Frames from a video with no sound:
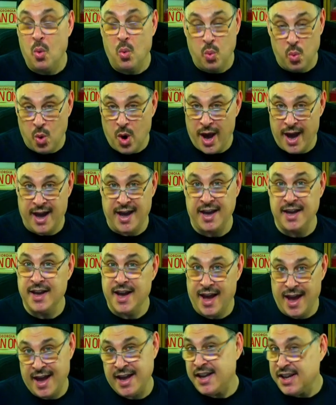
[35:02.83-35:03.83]
way
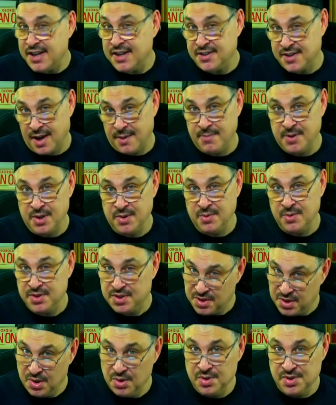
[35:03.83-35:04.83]
A E W
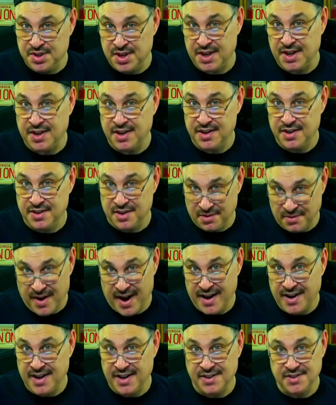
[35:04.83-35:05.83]
is losing the
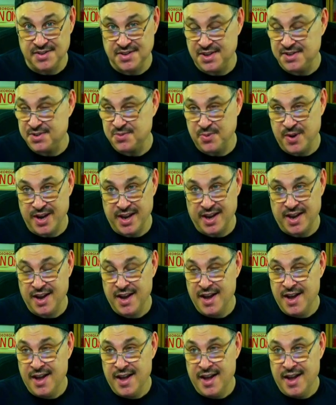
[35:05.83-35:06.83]
ratings this week.
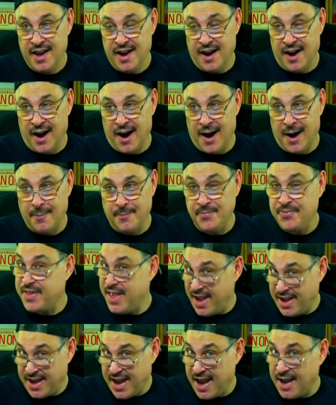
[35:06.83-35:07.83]
Um,
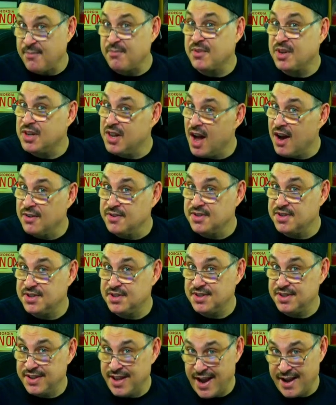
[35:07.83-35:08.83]
they came
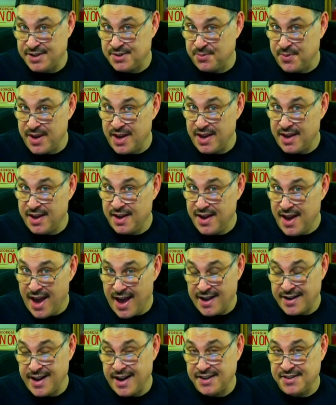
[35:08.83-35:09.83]
close last week,
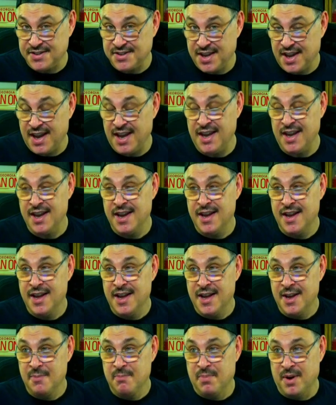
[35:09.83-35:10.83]
N X T,
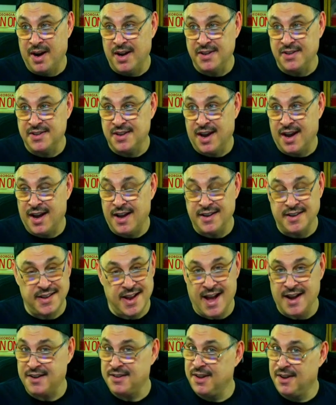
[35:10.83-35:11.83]
but uh,
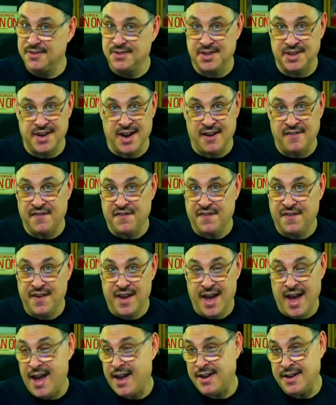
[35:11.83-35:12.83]
not close enough.
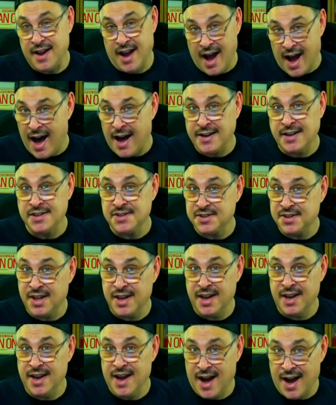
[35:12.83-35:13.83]
And
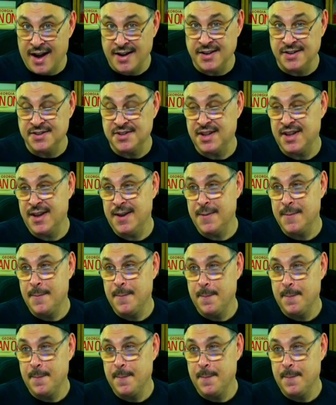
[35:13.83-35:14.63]
honestly, honestly,